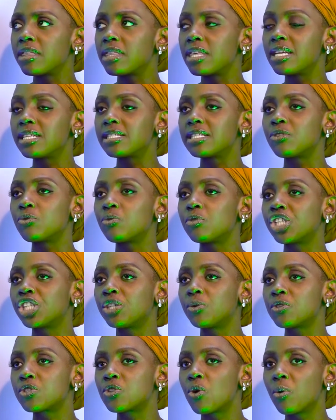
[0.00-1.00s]
things that
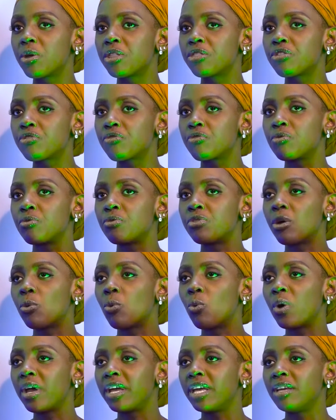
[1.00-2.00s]
she was going through, the
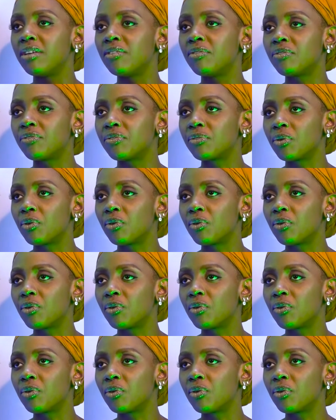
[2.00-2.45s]
wave